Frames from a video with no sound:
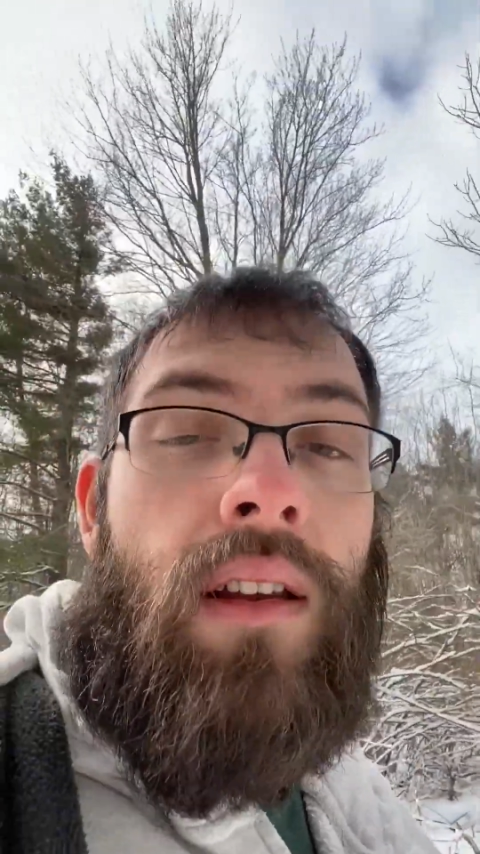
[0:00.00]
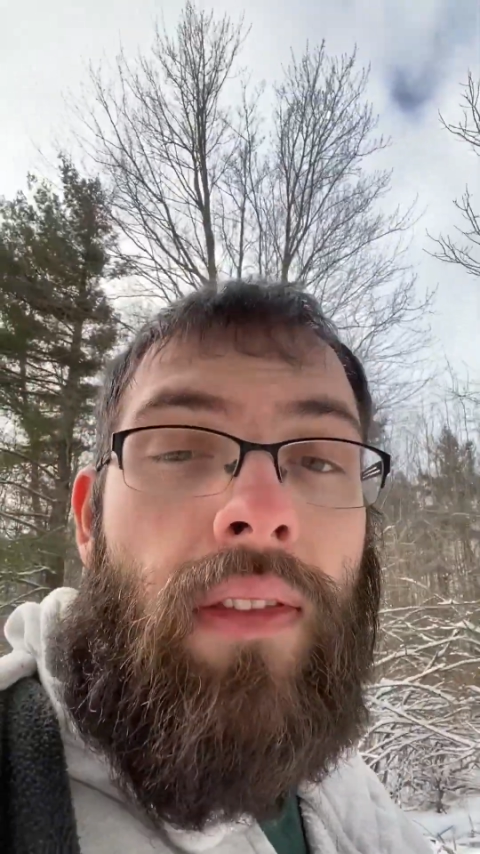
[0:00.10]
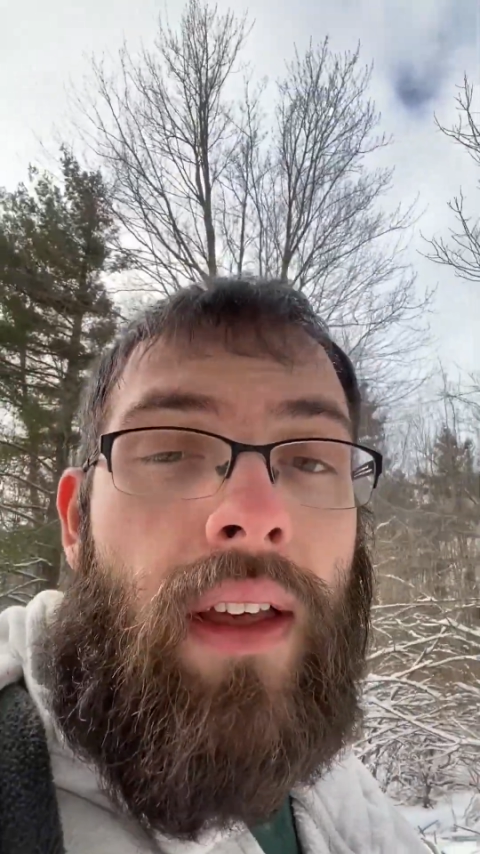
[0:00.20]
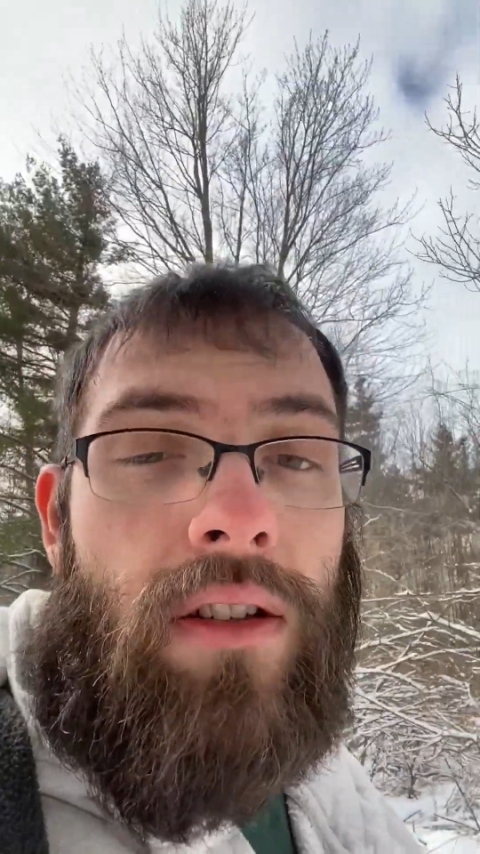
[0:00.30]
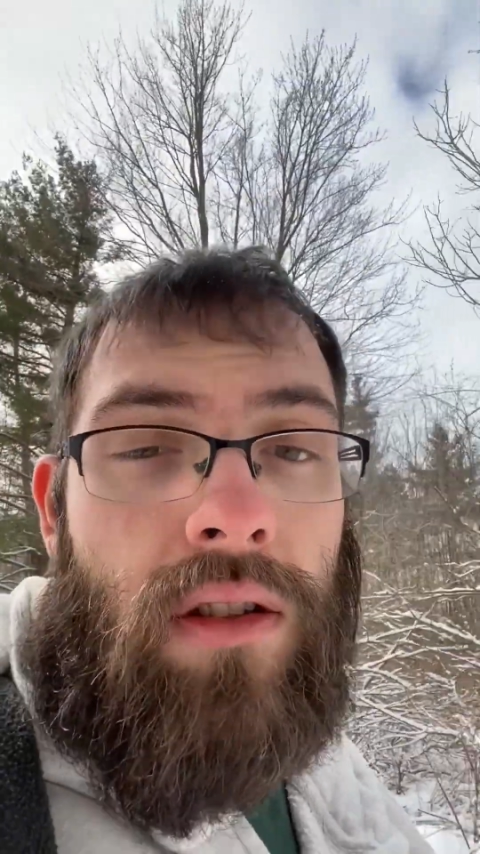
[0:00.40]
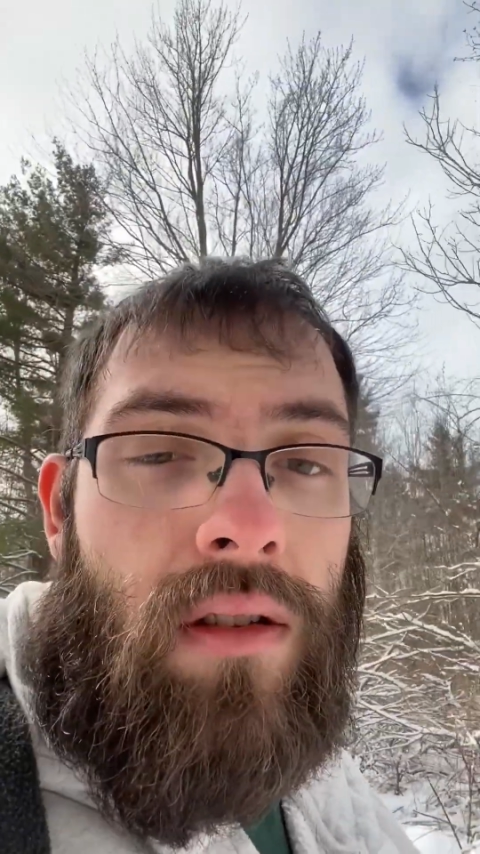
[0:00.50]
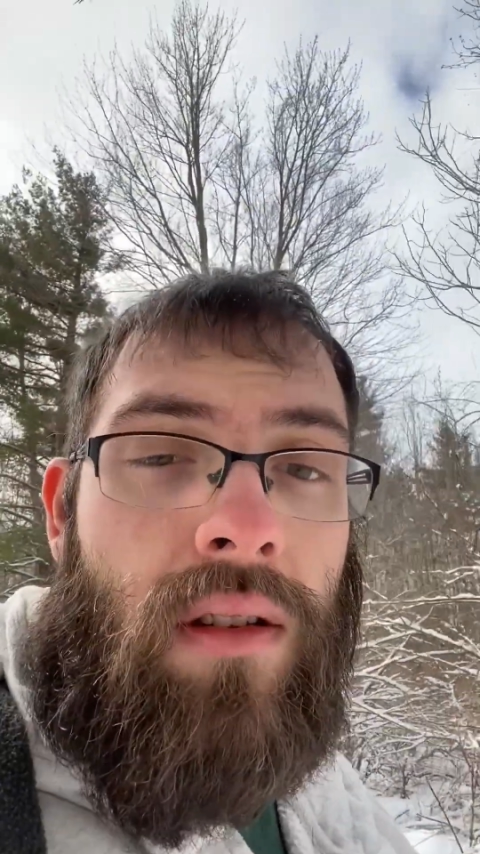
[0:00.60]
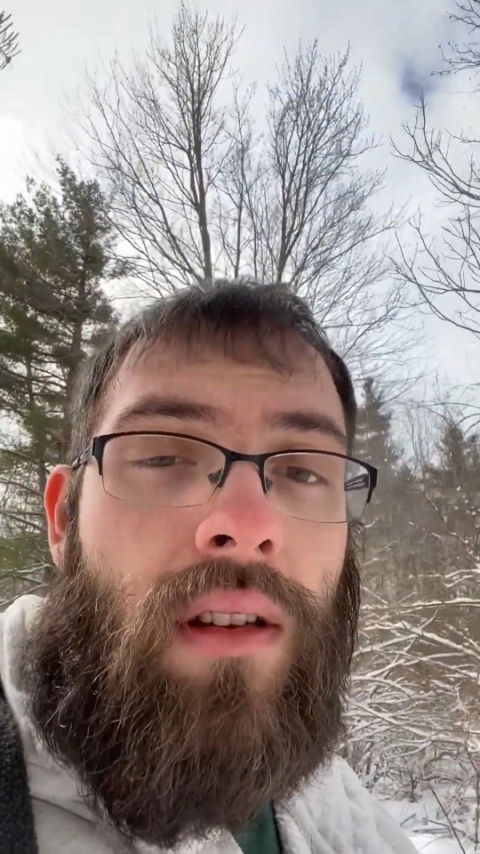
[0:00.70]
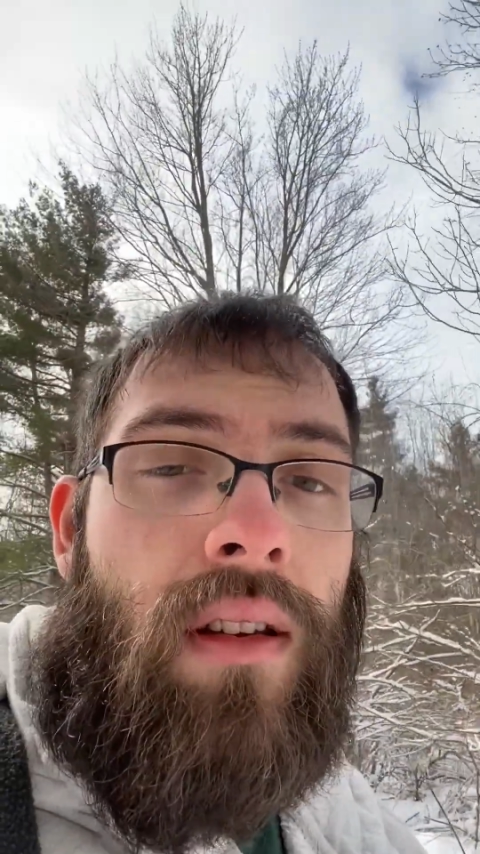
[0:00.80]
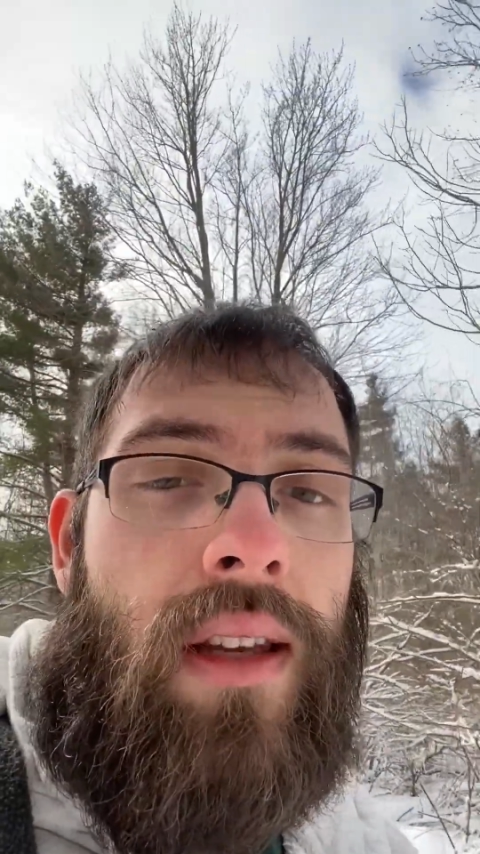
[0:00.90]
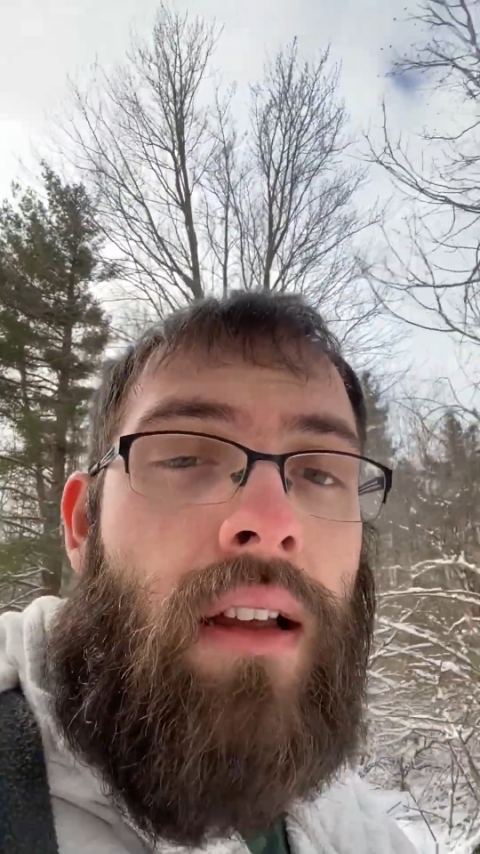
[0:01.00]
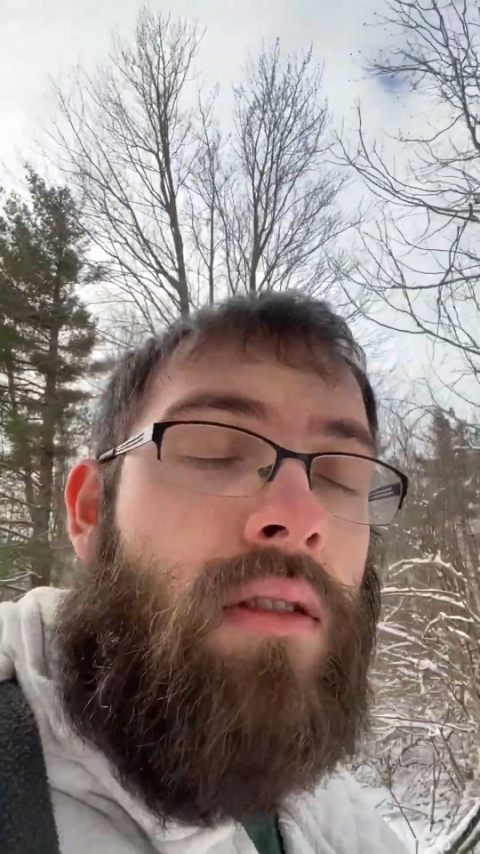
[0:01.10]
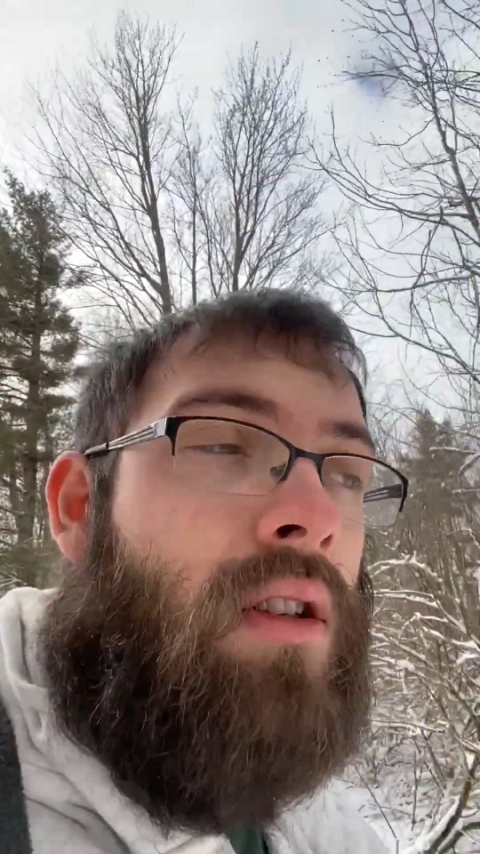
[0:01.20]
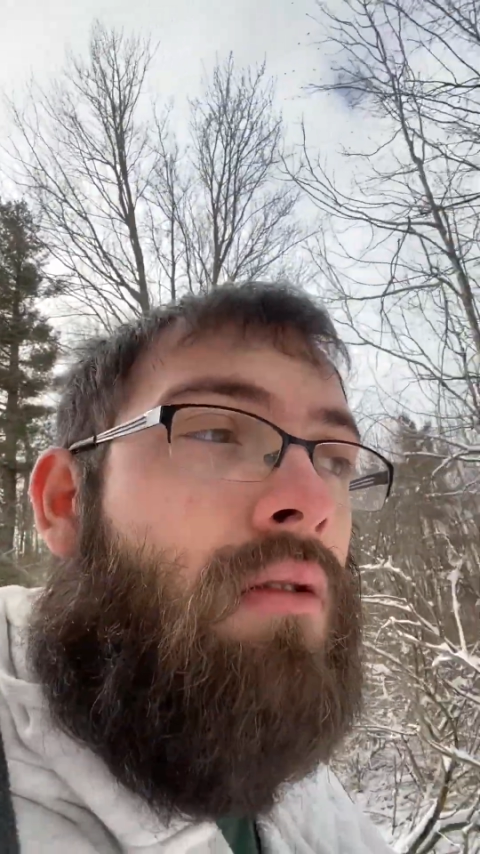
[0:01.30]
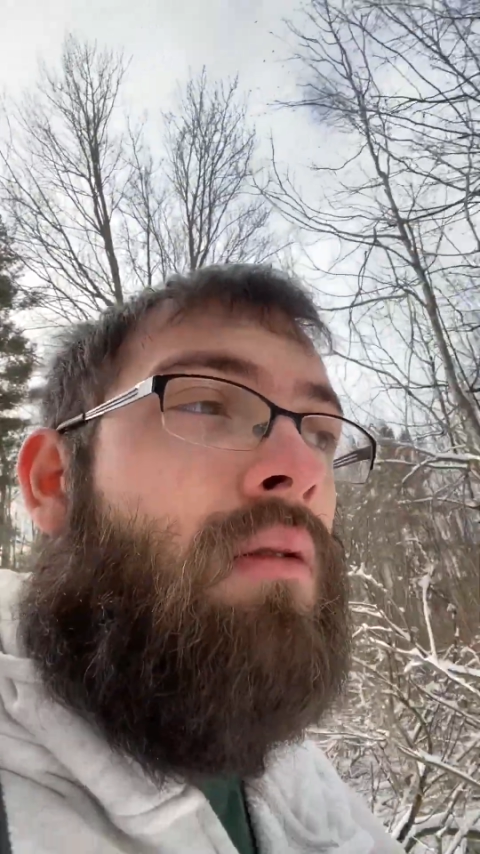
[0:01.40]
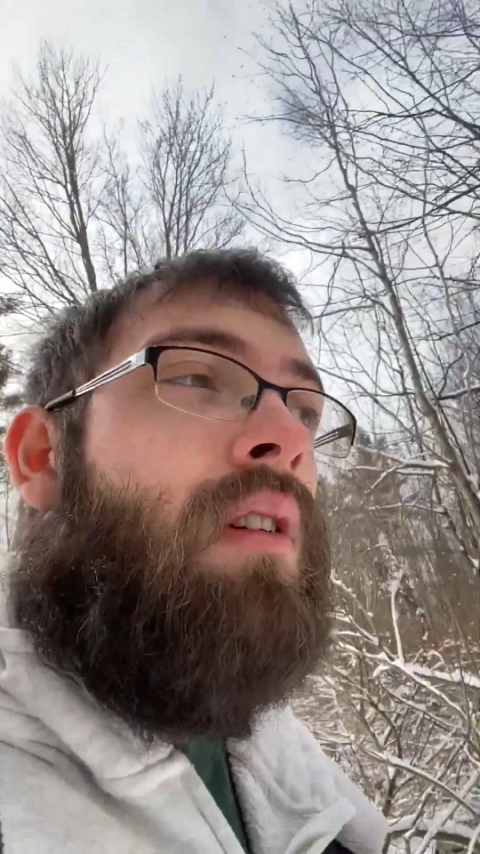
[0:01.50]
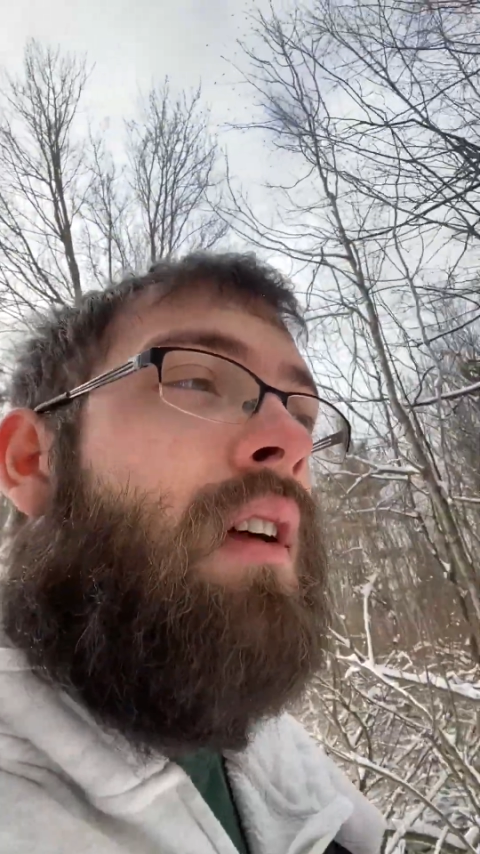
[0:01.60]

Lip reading: and that just tells you